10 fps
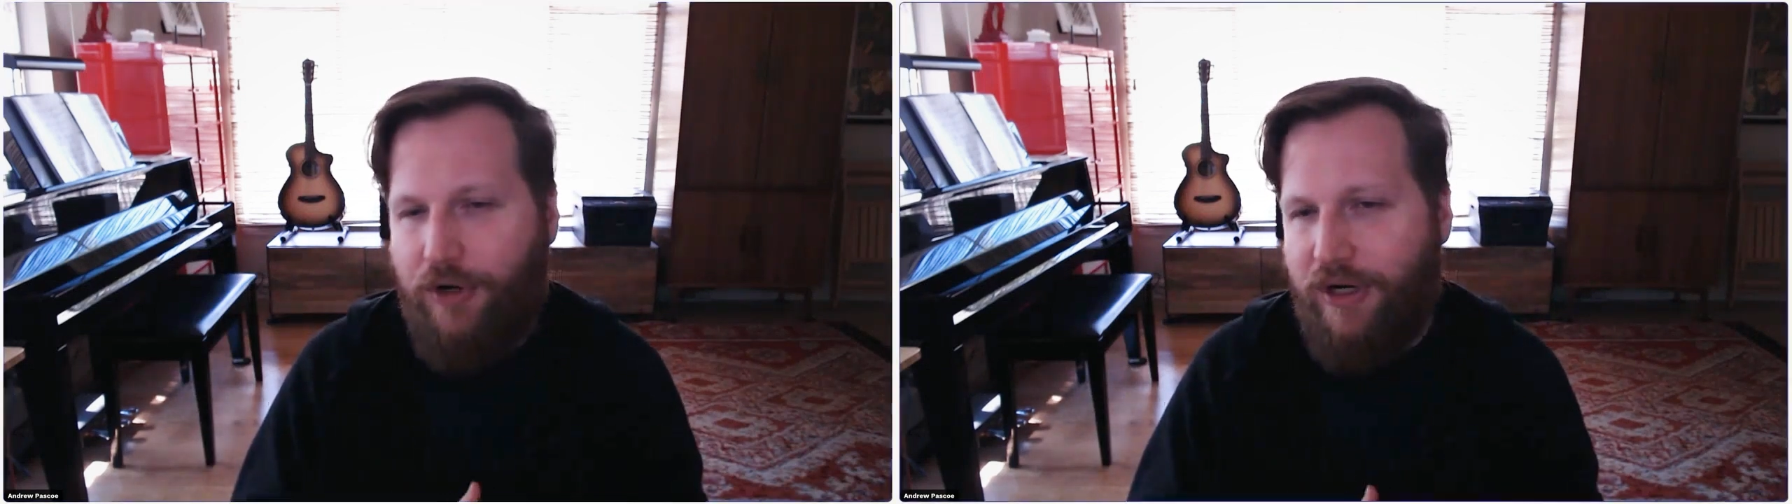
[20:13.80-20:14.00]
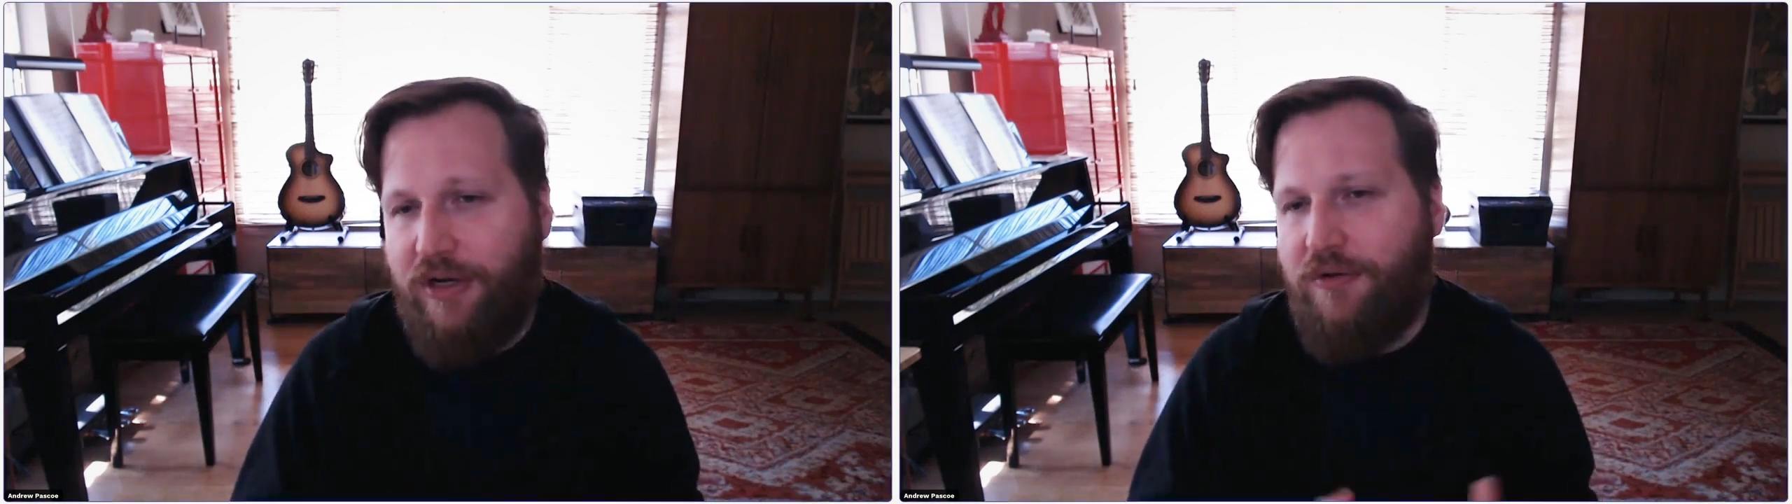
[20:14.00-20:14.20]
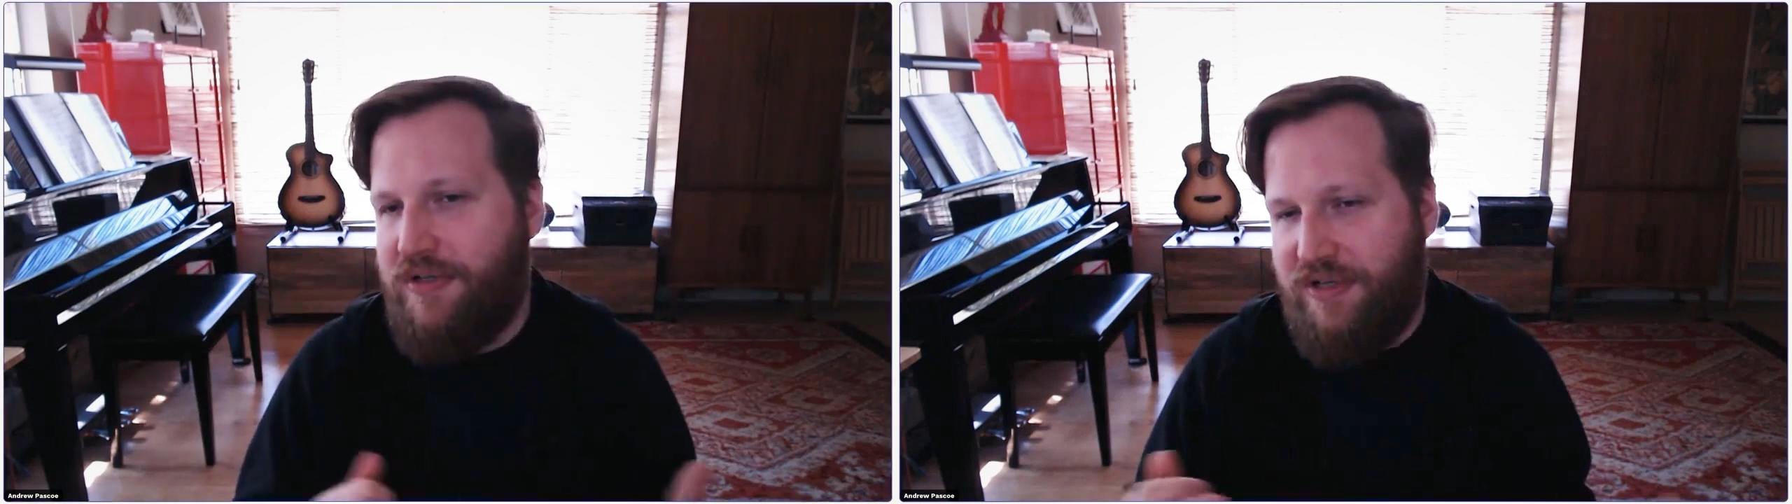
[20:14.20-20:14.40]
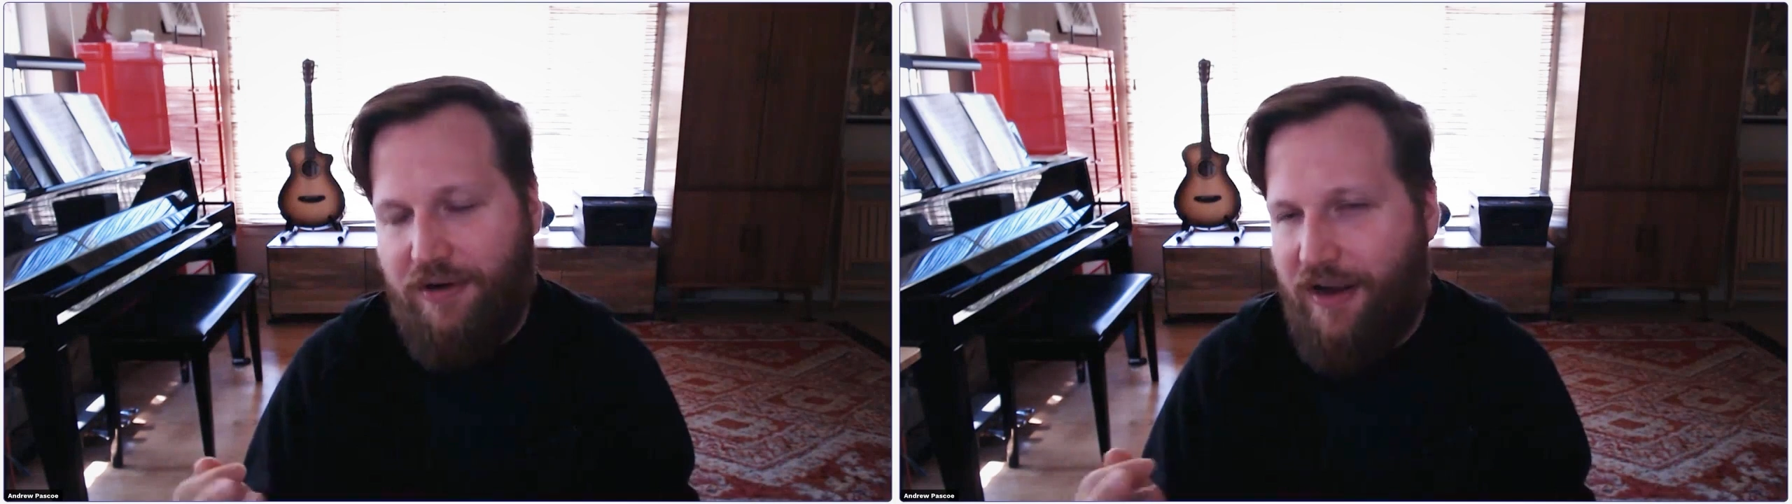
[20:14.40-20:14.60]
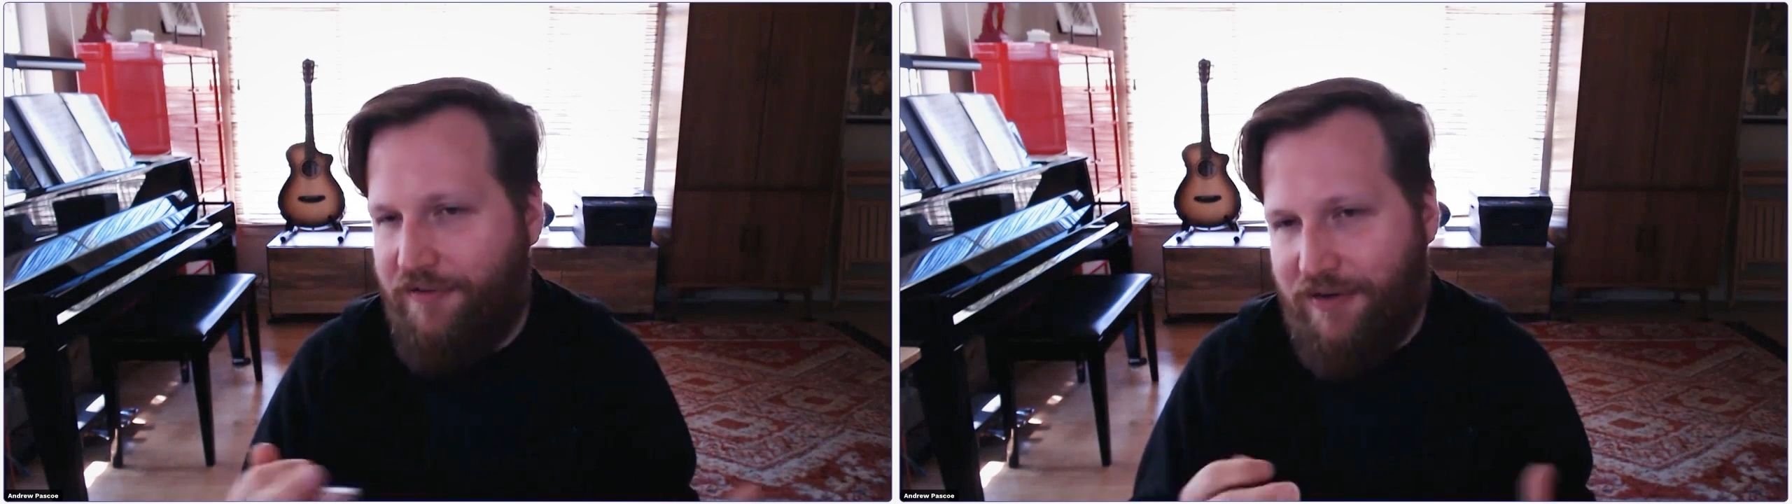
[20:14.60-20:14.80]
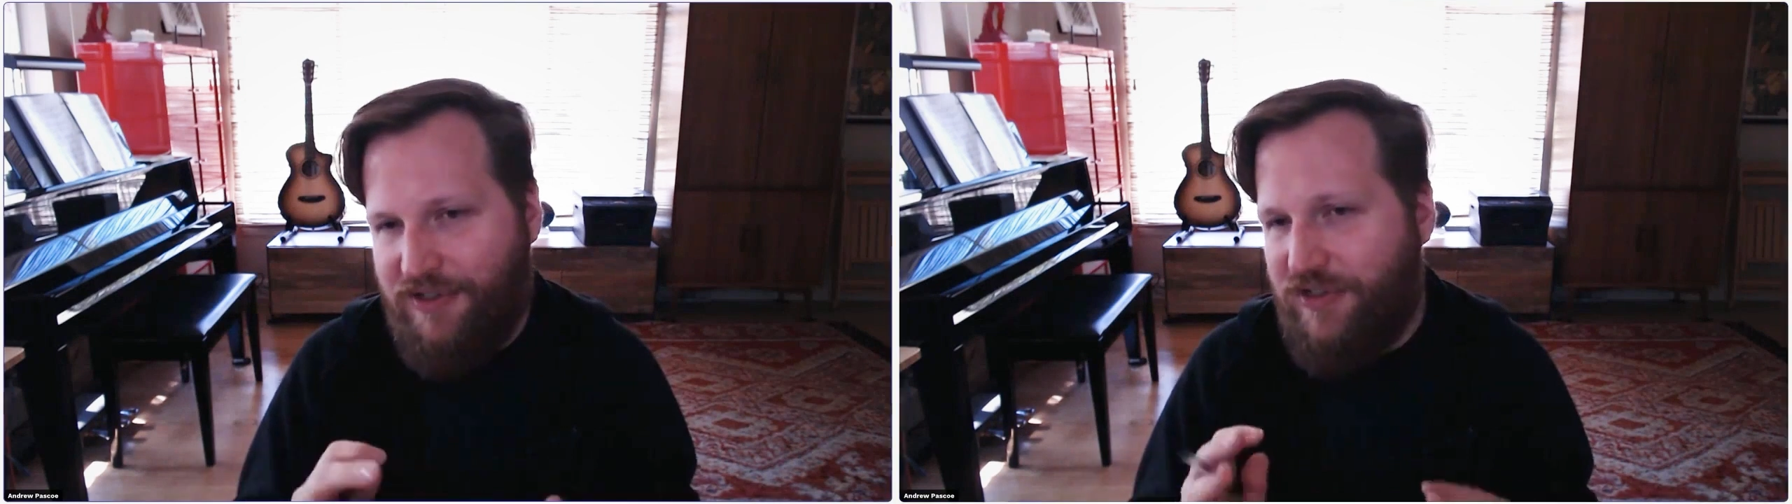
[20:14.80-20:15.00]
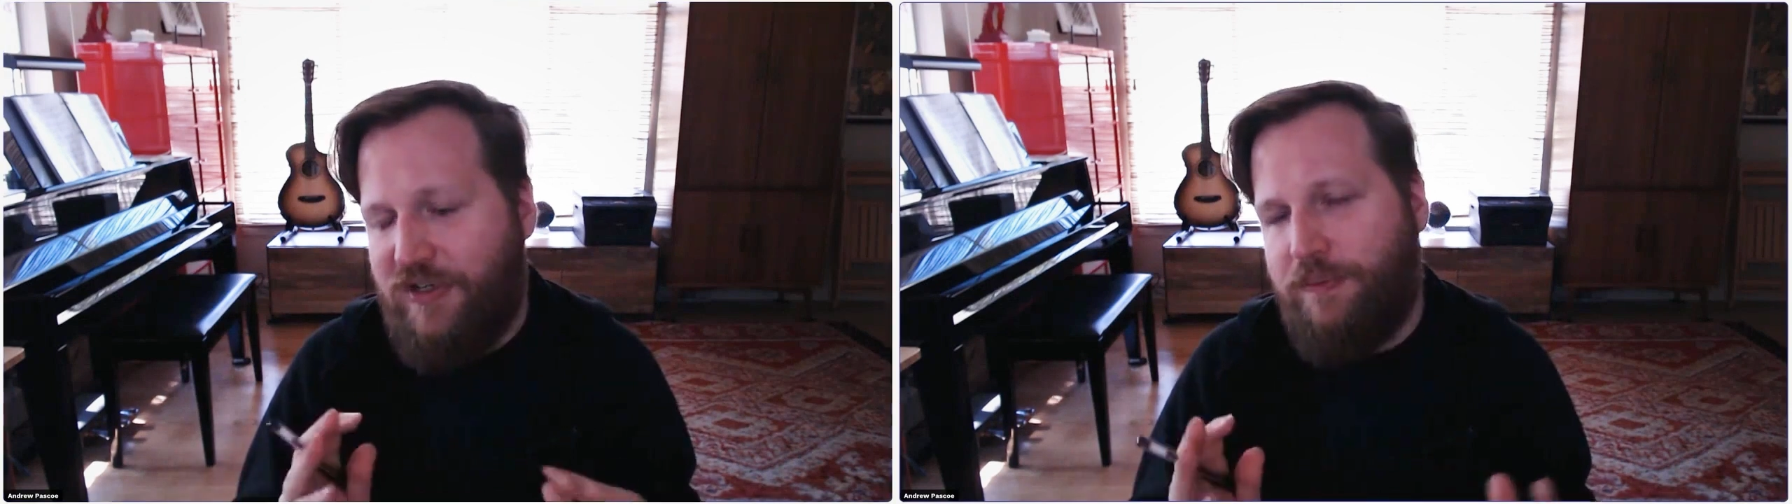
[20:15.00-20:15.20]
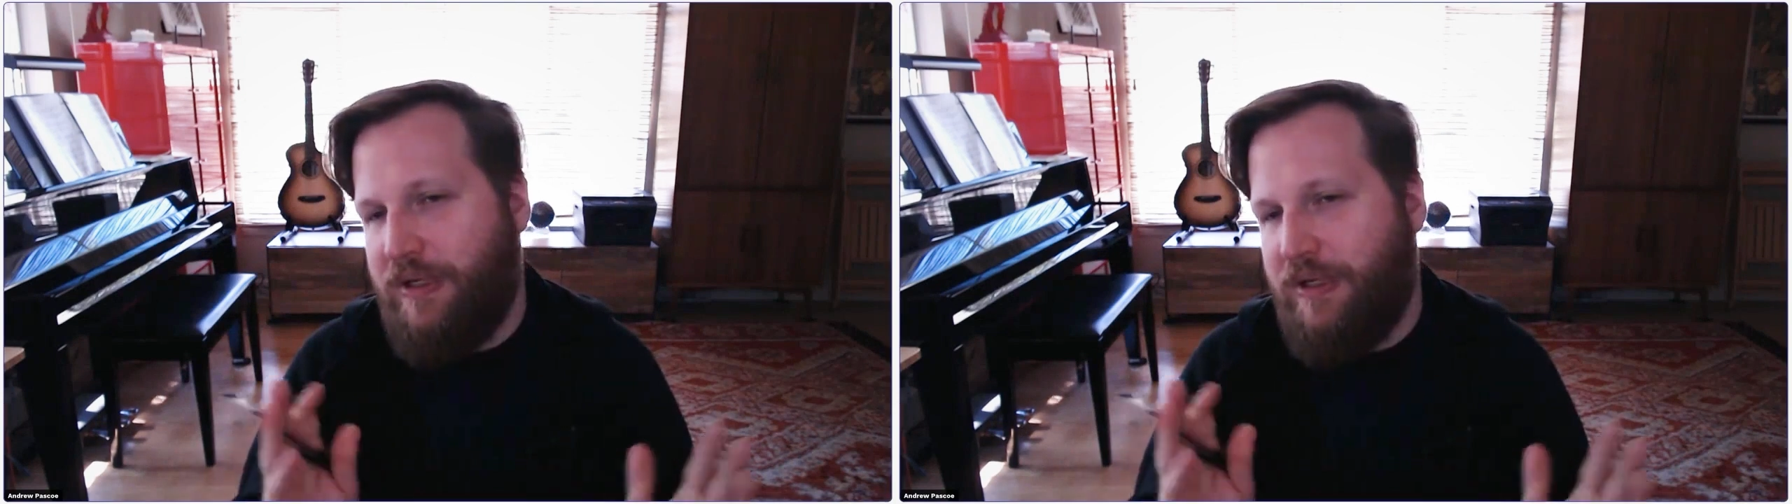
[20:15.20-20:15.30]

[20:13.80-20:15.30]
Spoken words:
increasing your efforts, just